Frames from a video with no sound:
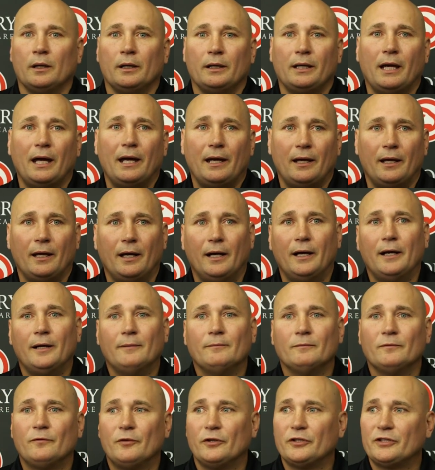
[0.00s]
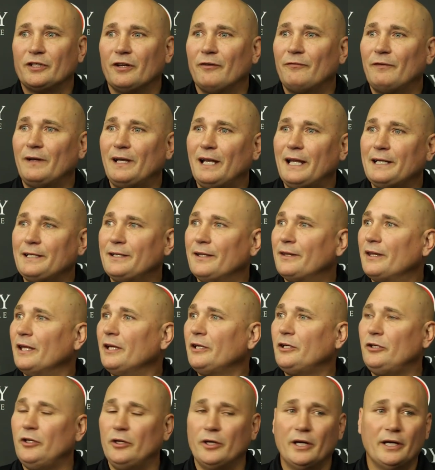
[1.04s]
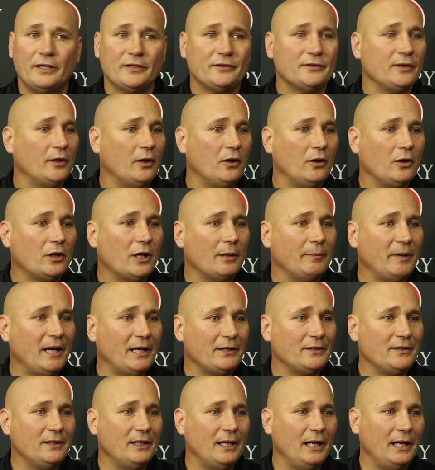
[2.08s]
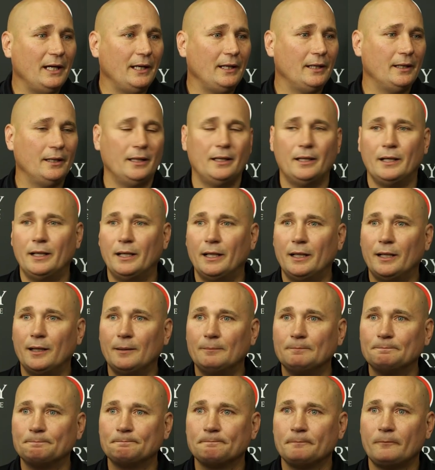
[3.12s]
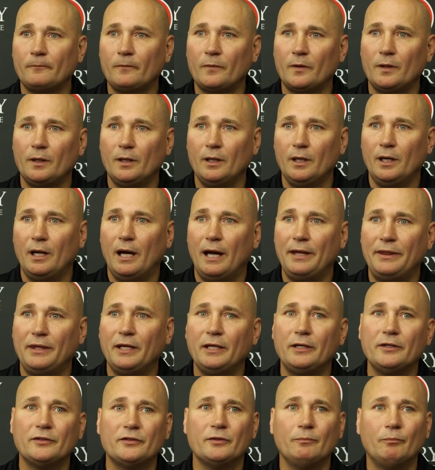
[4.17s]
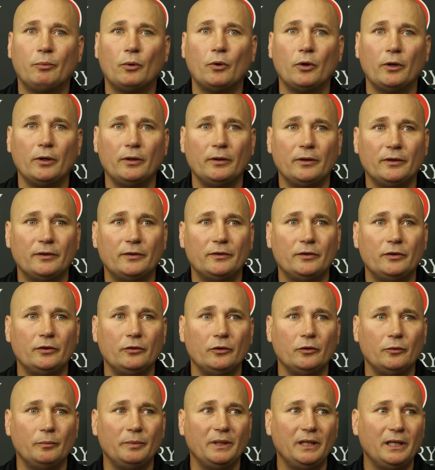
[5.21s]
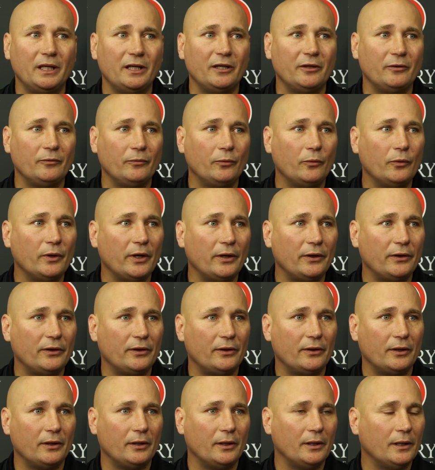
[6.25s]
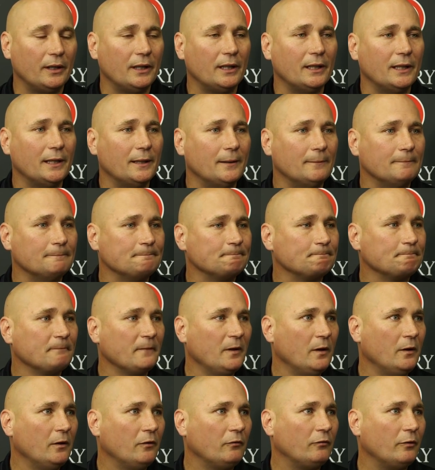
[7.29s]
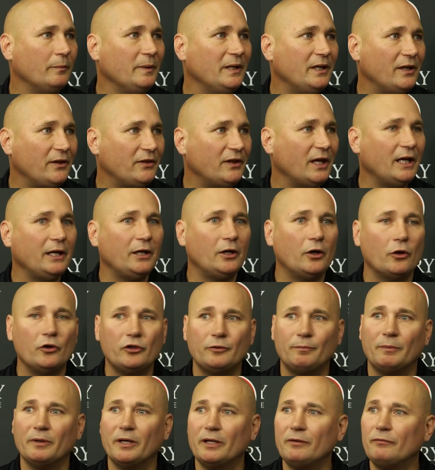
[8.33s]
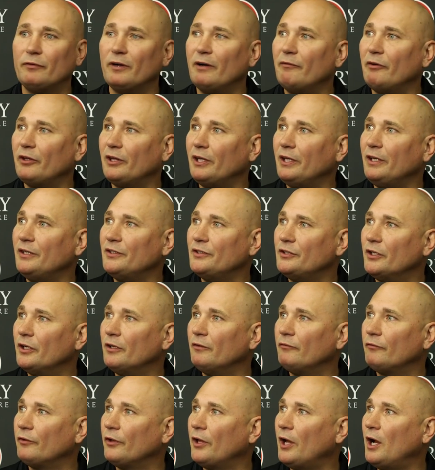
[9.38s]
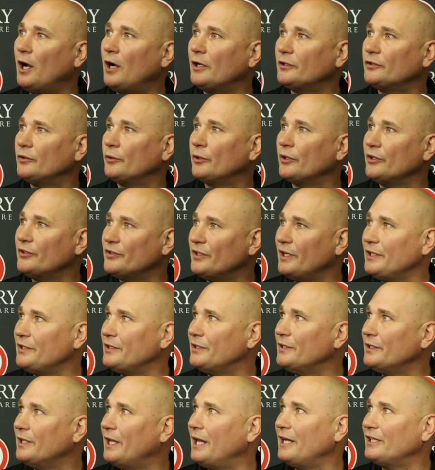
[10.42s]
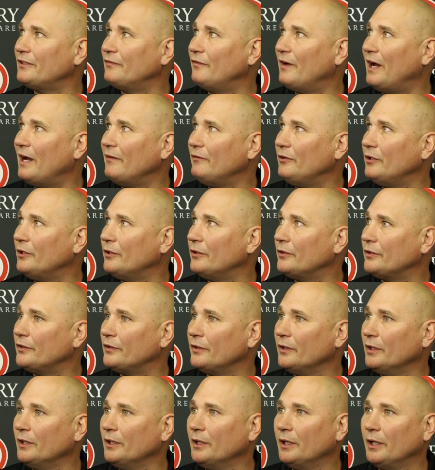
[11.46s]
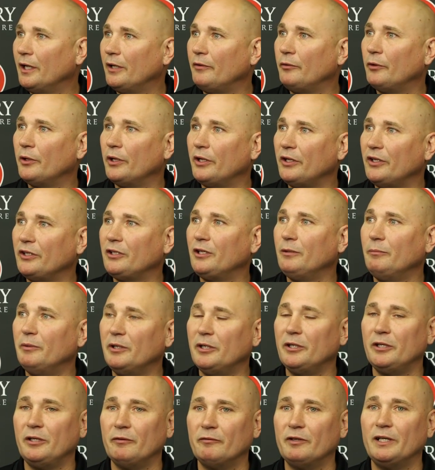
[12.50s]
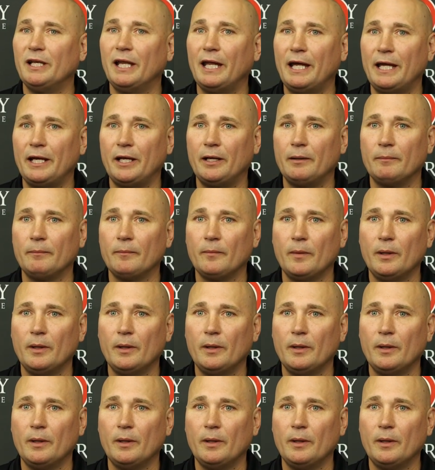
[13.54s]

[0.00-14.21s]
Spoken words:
Yeah, first off, I'd like to thank you guys all coming out today. I think it's important to begin with, for me to thank Coach Bud for everything he's done for the Hawks organization in the last 5 years and really the community of Atlanta.